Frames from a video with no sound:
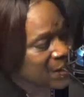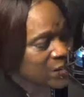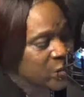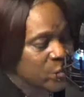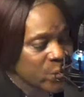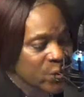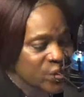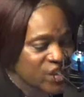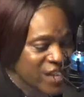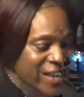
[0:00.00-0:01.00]
New
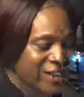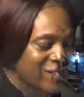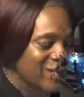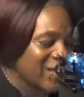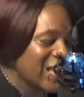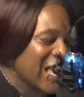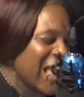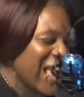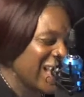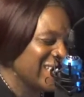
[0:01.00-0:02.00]
Rochelle,
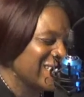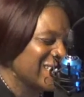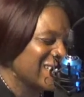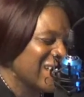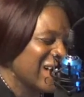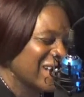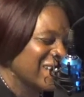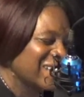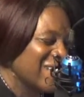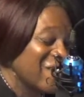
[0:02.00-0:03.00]
and
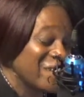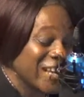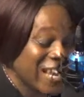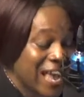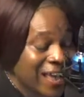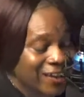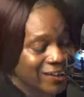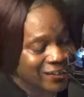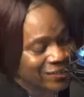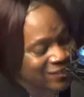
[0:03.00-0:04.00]
Coney
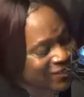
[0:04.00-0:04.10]
Island.